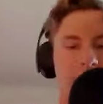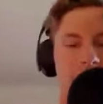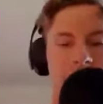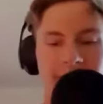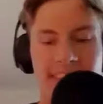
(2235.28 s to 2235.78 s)
well,
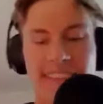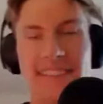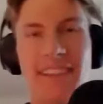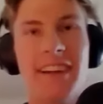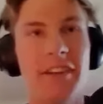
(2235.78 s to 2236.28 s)
I think
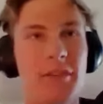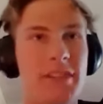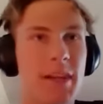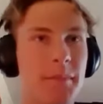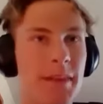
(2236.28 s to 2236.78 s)
this new
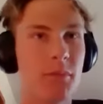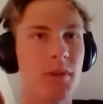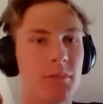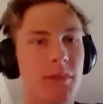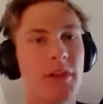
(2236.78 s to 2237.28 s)
segment
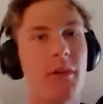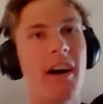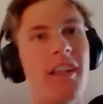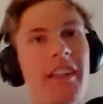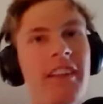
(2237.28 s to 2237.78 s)
worked pretty
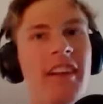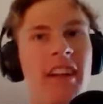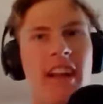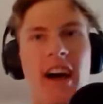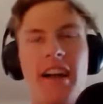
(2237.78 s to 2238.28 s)
well. And
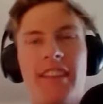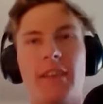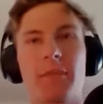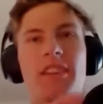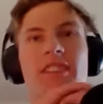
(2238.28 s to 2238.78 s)
I
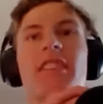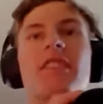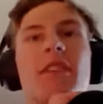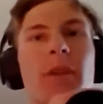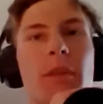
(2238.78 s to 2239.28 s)
think me and
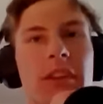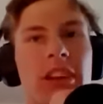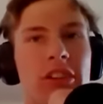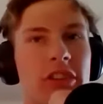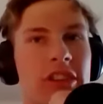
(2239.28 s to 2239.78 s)
Justin are probably
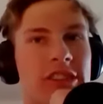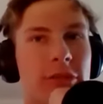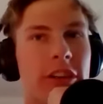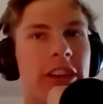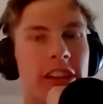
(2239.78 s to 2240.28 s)
going to do this if
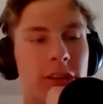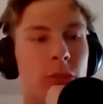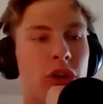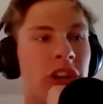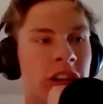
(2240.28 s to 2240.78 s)
we get any
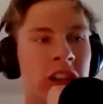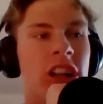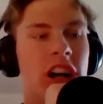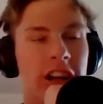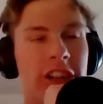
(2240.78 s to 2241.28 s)
more
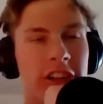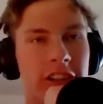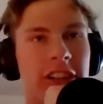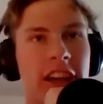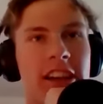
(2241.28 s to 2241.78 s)

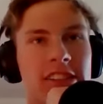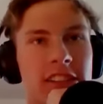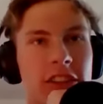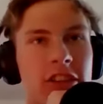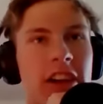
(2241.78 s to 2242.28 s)
younger guests
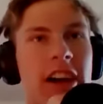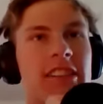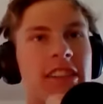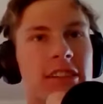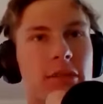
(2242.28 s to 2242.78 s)
like you guys,
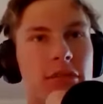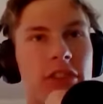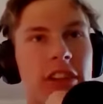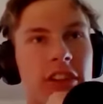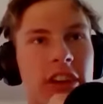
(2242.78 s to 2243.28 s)
because it was
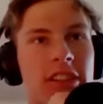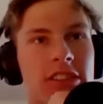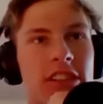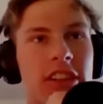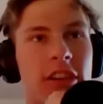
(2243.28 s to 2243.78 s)
really great
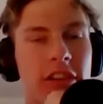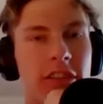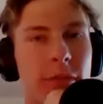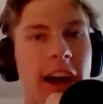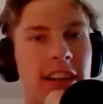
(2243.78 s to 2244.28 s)
to,
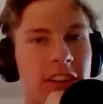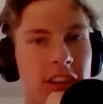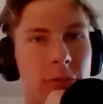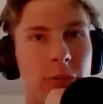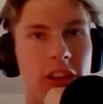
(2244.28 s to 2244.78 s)
give back to the
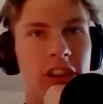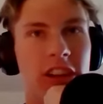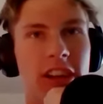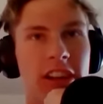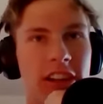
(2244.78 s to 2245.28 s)

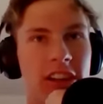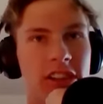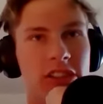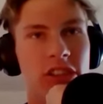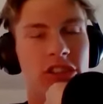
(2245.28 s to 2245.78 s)
community. And again,
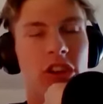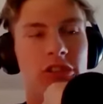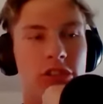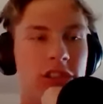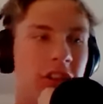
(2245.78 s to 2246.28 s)

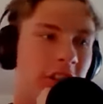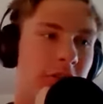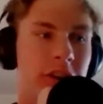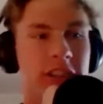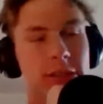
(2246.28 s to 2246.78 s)
also share your
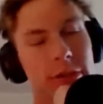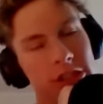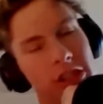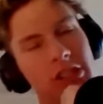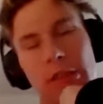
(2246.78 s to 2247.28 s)
voices, but
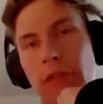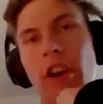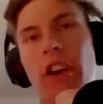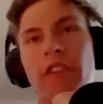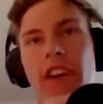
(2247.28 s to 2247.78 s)
share some of
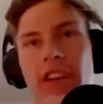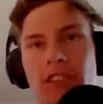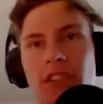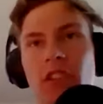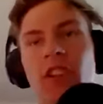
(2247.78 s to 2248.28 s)
our advice
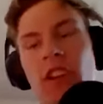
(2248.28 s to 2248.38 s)
too